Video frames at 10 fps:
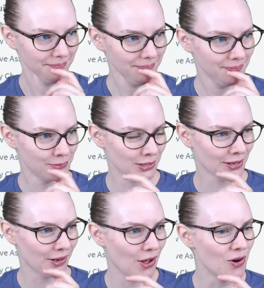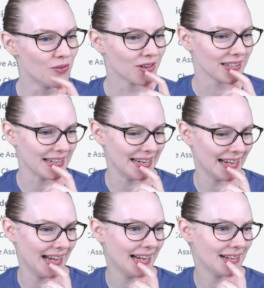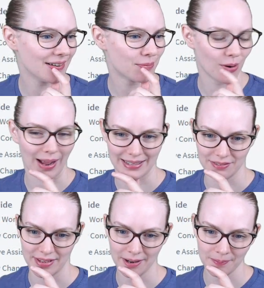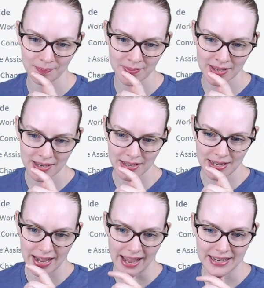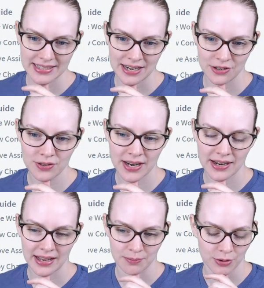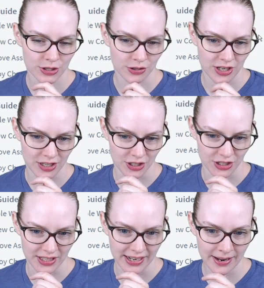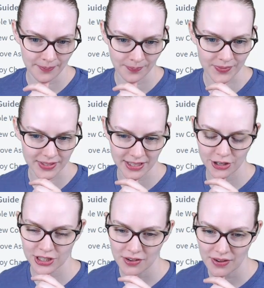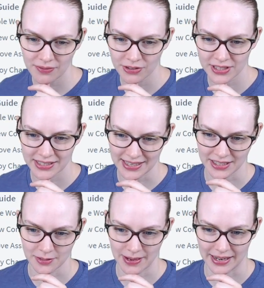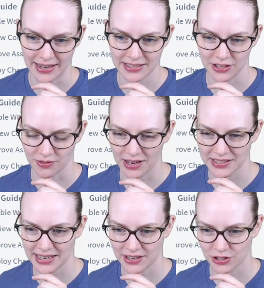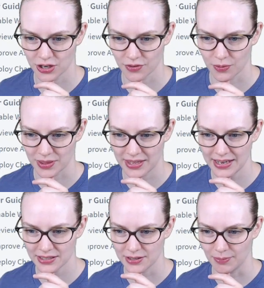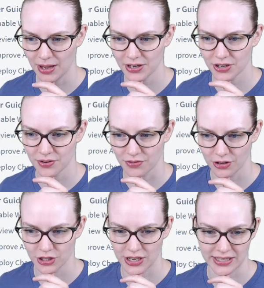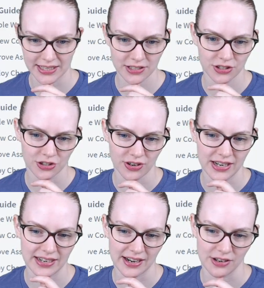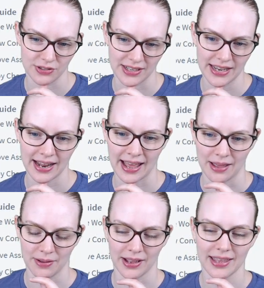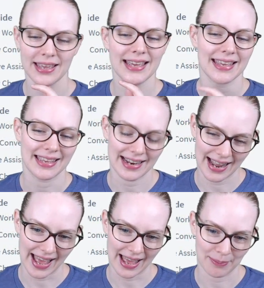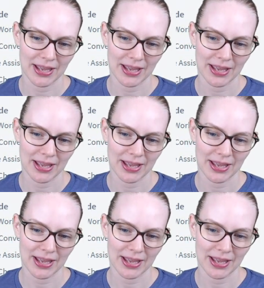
was a little overly proactive there. Annotate new data and push those changes to Git. Set yourself up for success by connecting your Rasa X server with Git to monitor, version, and test your training data using GitHub, GitLab,